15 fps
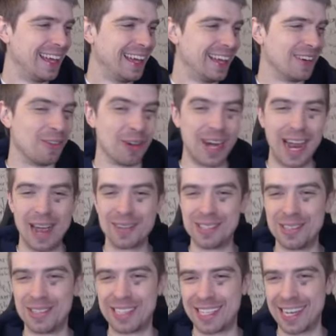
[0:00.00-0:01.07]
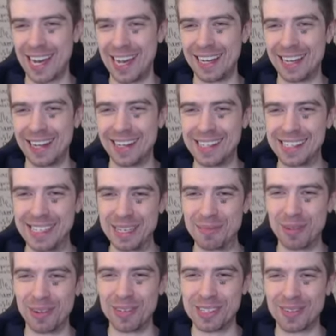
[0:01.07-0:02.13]
What an absolute chat, honestly.
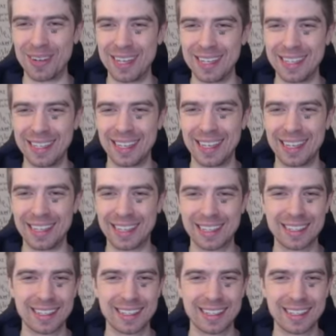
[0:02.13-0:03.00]
Bro is ready, like...